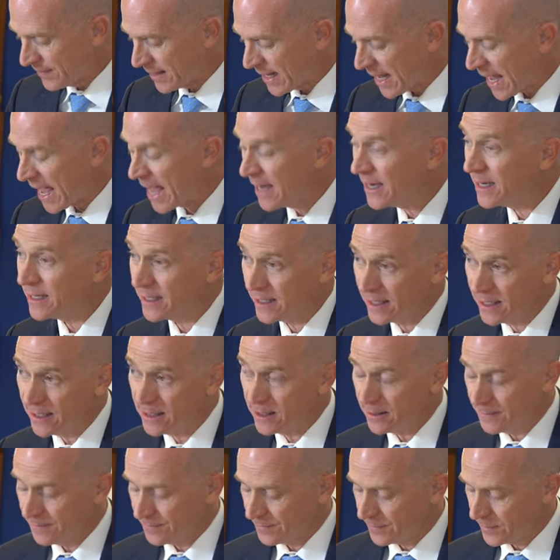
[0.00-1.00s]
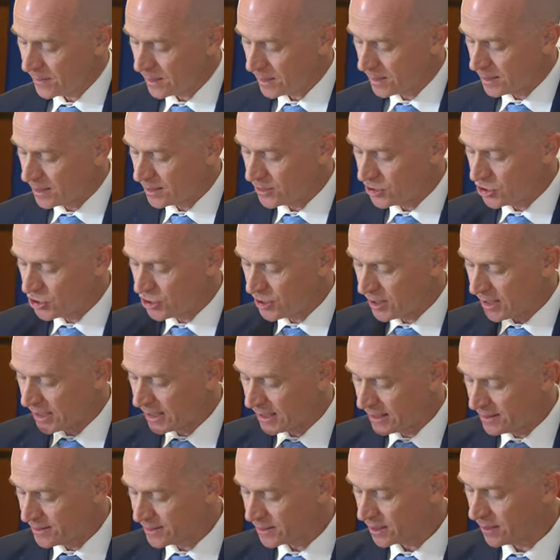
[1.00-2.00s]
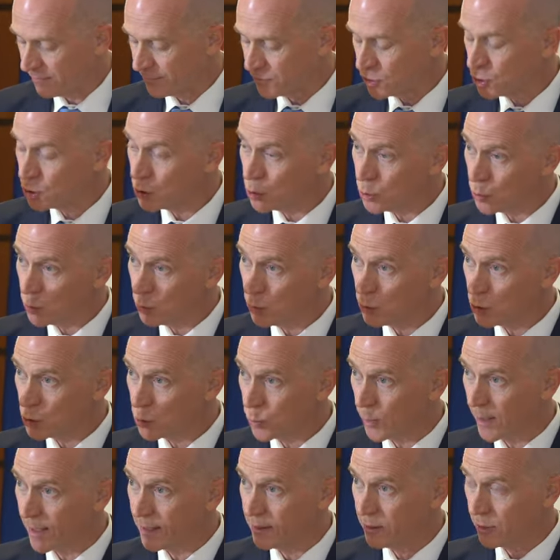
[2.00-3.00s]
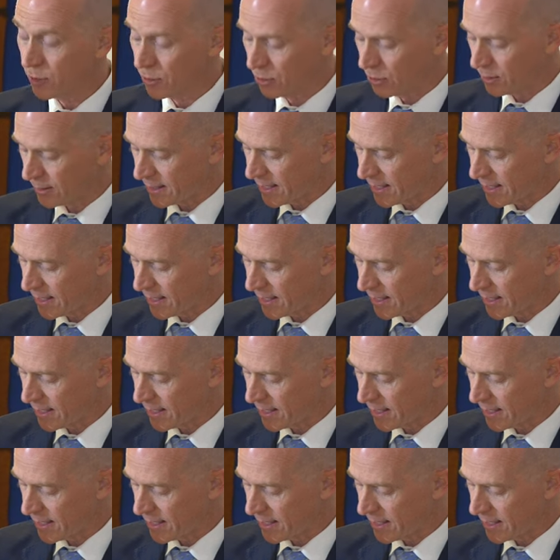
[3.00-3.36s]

edited the genes of two twin girl